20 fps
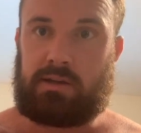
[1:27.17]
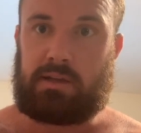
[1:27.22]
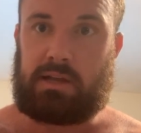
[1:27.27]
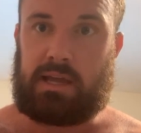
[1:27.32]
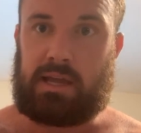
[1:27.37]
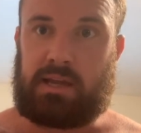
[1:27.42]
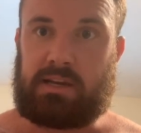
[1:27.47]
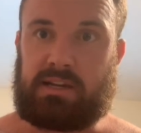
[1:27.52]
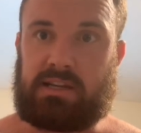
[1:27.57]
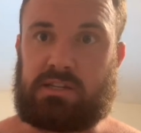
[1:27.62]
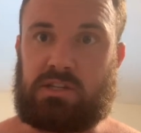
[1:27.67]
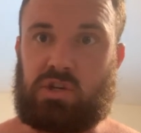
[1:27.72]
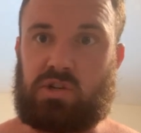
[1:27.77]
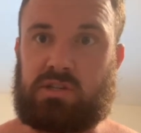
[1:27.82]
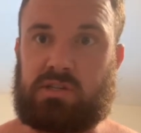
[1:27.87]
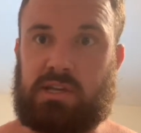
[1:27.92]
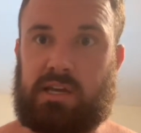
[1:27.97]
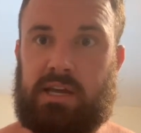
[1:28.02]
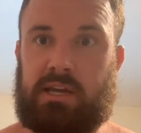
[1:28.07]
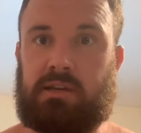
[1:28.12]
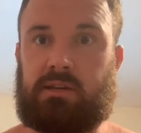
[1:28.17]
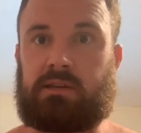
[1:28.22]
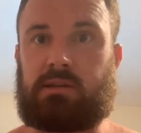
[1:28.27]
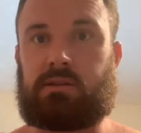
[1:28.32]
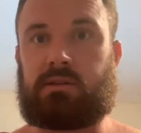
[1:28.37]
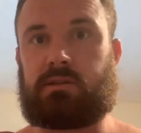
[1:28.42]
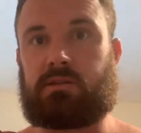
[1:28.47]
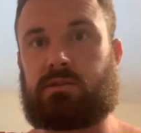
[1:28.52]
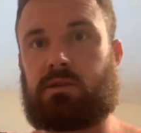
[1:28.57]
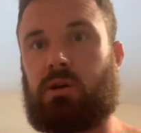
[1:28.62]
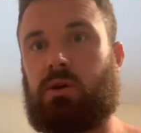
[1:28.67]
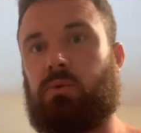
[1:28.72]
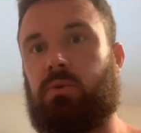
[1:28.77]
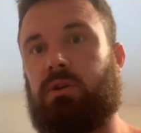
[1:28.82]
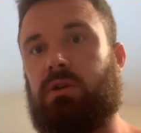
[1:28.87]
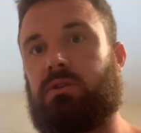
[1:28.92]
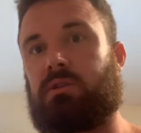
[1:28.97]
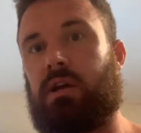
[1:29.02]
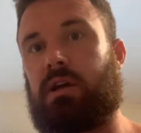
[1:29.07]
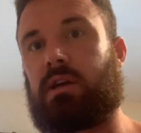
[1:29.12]
and in your skin. So when
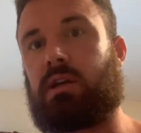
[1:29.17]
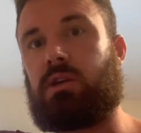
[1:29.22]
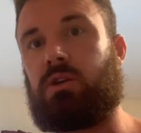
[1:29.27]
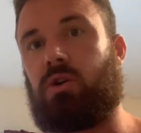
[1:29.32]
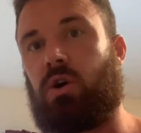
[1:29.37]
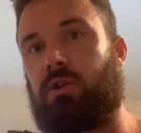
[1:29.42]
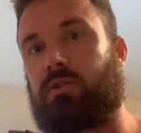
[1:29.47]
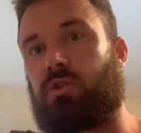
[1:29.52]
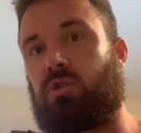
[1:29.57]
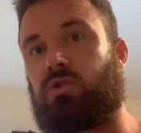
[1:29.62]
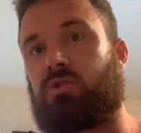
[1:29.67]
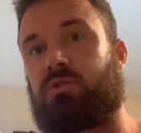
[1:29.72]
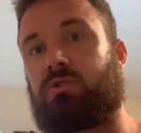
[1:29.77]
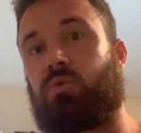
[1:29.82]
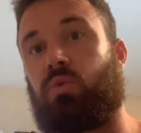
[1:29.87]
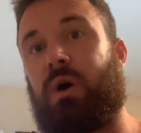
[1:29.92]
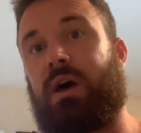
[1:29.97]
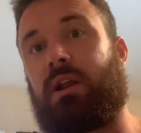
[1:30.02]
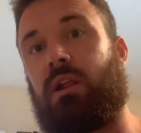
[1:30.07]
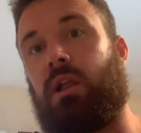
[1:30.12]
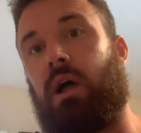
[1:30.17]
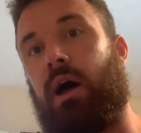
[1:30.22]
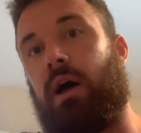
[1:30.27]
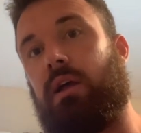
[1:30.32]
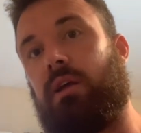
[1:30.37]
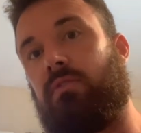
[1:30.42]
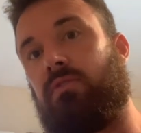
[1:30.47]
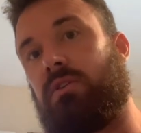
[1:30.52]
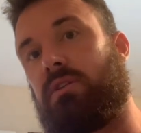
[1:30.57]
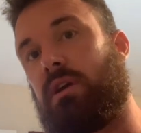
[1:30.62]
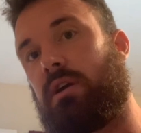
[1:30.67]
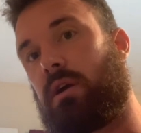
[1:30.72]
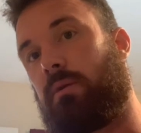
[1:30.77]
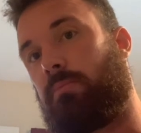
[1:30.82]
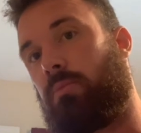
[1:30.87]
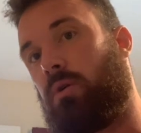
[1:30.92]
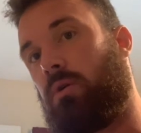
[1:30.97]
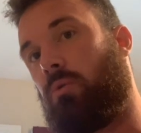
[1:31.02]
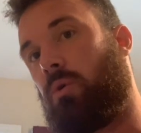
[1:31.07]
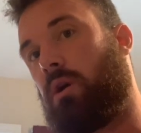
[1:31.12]
you take it, you also sweat a lot. If you take
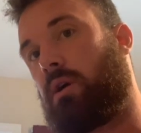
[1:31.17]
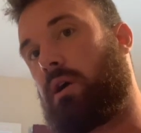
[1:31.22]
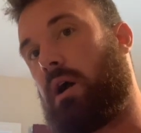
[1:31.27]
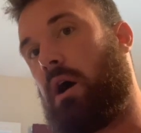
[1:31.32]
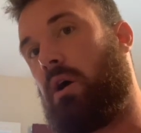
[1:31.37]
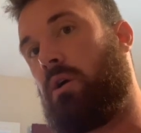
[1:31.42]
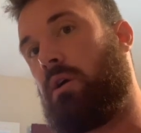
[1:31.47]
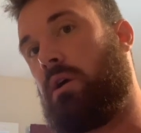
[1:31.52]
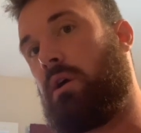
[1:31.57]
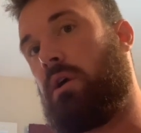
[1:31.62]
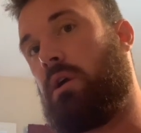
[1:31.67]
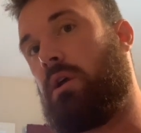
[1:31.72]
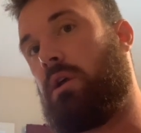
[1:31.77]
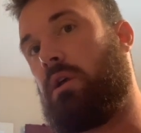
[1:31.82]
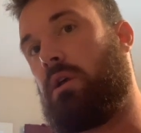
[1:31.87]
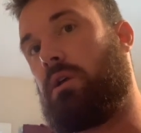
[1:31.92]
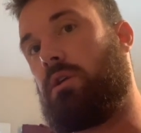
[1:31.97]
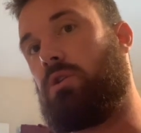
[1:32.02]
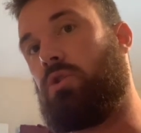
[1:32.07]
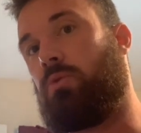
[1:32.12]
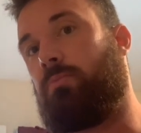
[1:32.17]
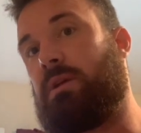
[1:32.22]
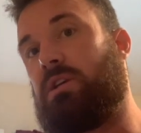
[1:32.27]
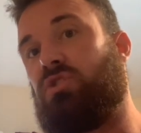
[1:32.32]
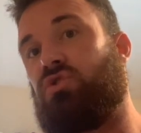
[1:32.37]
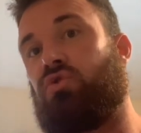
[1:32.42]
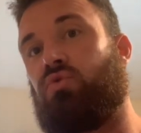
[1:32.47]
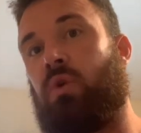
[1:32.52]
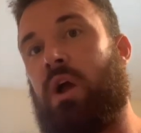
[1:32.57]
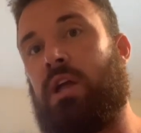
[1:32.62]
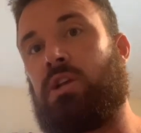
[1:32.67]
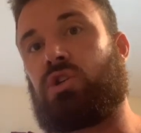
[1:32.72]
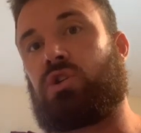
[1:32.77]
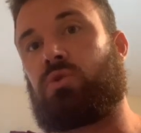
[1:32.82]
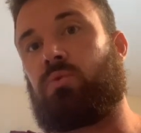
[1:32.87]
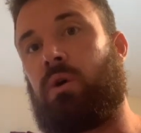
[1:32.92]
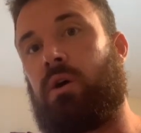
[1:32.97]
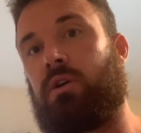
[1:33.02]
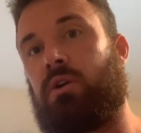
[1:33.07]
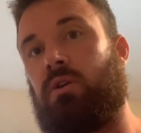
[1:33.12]
it pre-workout, you'll be
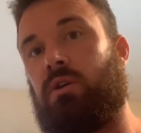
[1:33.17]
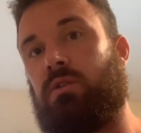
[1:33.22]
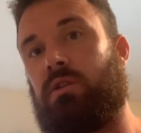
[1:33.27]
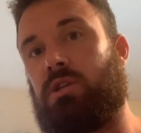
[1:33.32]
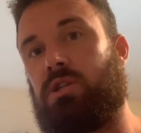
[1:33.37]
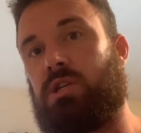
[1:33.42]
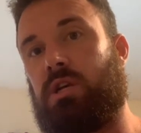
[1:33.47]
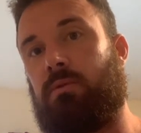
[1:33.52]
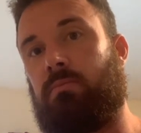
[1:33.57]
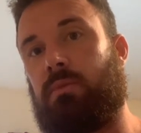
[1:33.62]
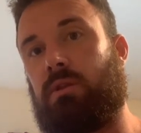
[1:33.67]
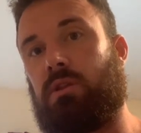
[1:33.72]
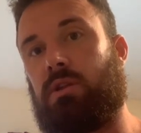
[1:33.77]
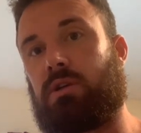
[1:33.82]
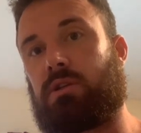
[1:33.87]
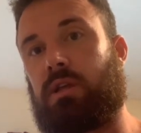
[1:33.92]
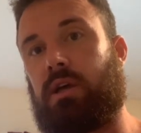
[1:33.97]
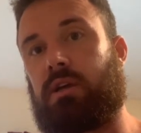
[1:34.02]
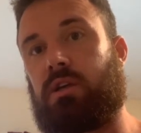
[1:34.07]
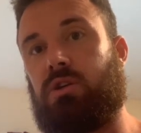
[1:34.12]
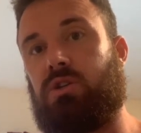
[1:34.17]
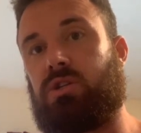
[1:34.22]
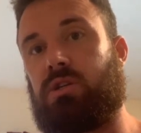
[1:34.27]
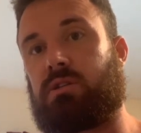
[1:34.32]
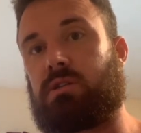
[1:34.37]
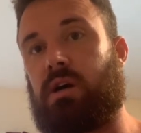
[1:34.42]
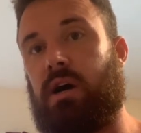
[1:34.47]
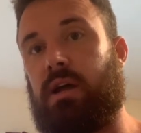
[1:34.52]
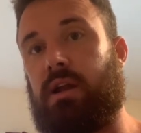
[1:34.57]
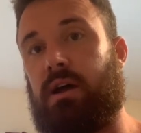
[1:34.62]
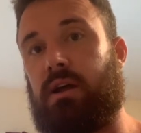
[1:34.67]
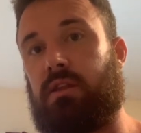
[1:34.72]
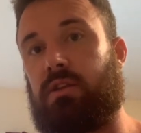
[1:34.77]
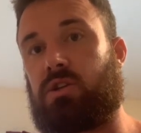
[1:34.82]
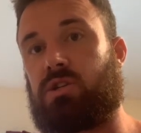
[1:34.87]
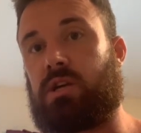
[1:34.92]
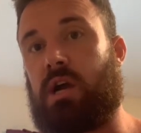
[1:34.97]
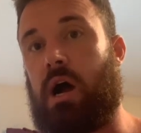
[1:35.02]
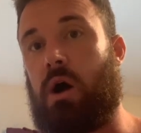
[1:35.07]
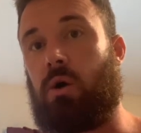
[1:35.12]
drenched while you're in the gym and look like you just got out of the
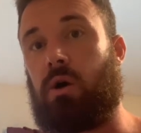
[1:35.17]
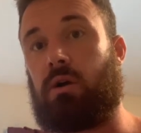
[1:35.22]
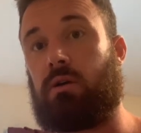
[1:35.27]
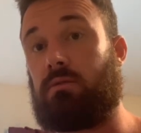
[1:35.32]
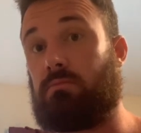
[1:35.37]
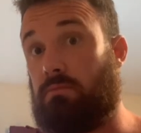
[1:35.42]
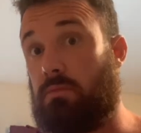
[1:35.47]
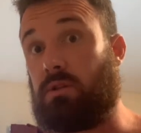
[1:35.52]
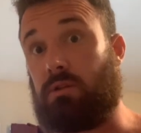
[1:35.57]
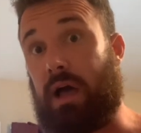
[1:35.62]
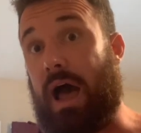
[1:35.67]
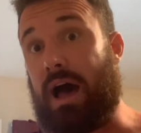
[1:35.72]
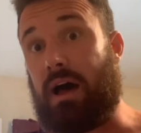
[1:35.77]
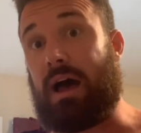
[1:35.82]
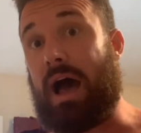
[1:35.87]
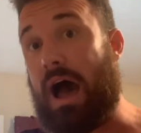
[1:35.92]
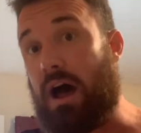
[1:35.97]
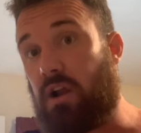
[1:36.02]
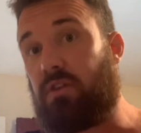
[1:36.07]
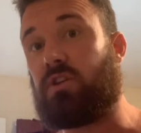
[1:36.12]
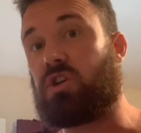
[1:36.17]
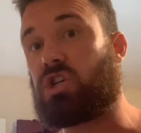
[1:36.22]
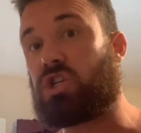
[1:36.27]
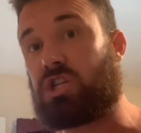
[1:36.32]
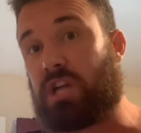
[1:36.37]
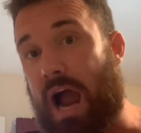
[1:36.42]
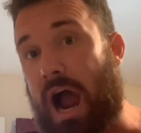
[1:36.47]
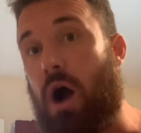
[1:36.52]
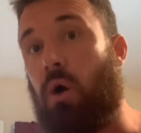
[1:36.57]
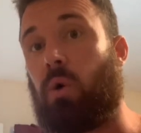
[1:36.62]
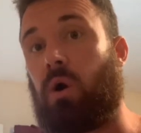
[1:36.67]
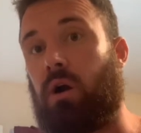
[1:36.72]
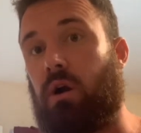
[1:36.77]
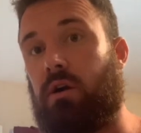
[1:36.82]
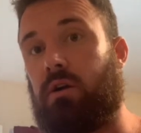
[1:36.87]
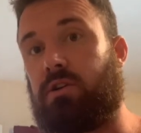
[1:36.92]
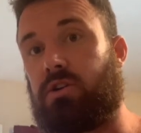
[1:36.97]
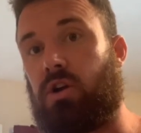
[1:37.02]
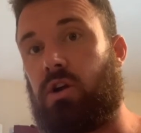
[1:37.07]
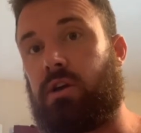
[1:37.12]
shower. Out of the shower
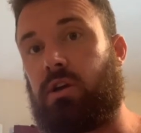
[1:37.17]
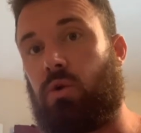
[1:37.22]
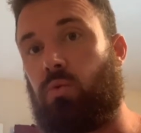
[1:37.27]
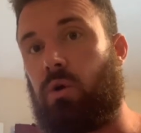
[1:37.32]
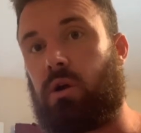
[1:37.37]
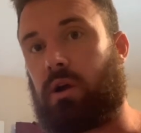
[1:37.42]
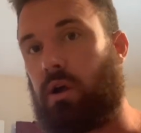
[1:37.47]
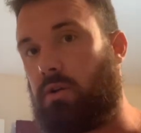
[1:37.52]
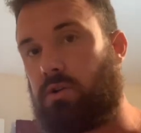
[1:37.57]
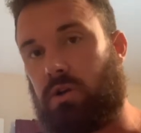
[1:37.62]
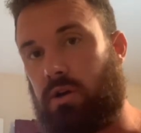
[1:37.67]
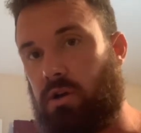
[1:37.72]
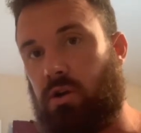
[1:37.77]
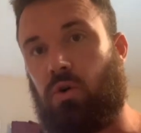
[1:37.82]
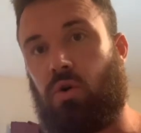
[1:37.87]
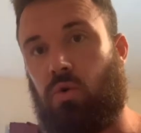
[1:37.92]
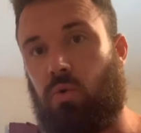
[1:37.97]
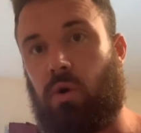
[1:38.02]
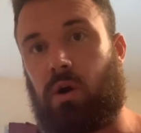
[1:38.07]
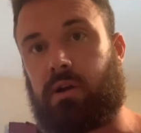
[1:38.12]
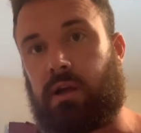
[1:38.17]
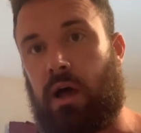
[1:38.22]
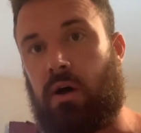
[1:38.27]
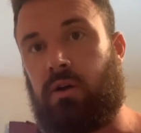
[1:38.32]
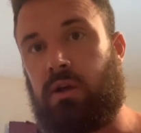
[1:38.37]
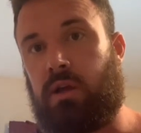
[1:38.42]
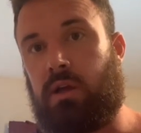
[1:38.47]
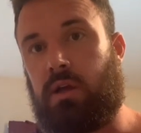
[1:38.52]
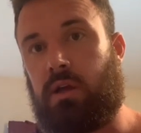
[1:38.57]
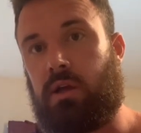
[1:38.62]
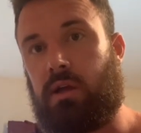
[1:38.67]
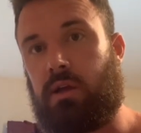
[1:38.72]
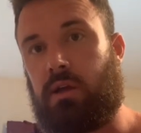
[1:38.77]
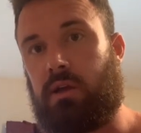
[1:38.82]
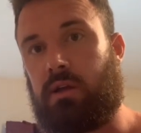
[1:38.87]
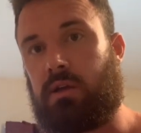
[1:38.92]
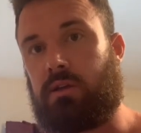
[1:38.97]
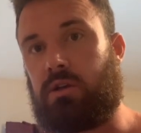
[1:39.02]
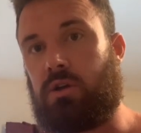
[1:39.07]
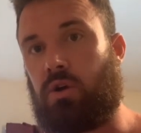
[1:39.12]
during your workout. During your whole workout,
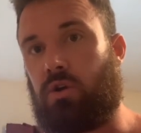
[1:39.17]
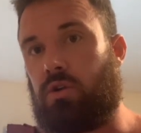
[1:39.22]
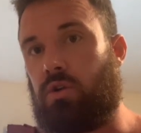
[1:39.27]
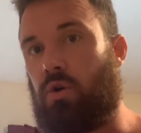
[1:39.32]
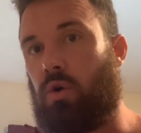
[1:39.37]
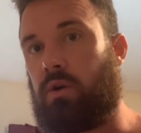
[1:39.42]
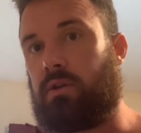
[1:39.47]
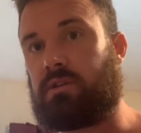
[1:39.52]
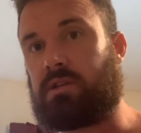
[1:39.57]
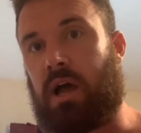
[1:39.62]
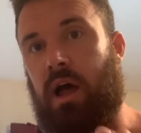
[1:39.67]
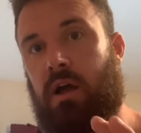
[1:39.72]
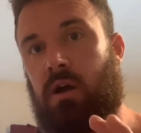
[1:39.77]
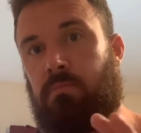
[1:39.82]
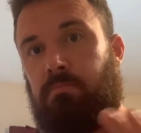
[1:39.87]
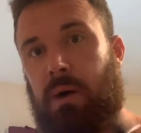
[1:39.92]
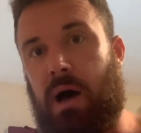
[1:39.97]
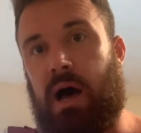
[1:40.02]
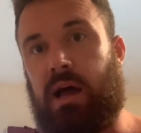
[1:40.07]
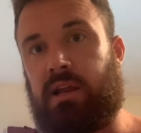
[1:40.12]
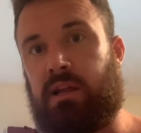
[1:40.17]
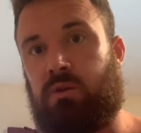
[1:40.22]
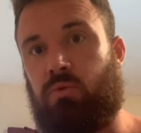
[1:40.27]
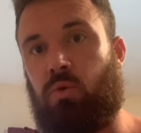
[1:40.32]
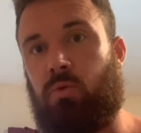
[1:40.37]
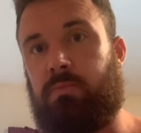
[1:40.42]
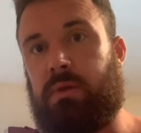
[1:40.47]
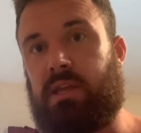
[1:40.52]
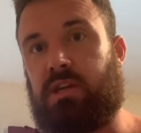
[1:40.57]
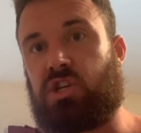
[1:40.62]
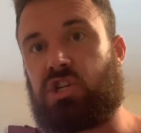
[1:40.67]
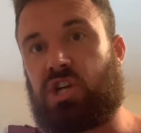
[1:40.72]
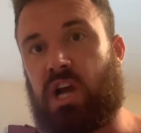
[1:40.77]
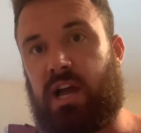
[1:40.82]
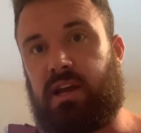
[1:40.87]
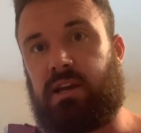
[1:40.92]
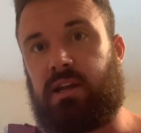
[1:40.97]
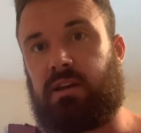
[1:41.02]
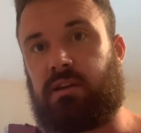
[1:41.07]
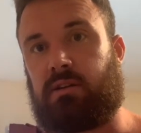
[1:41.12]
your entire body will be
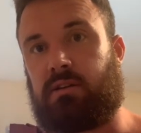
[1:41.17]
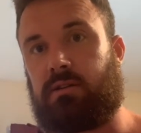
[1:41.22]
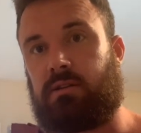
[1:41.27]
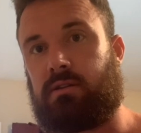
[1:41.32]
shining.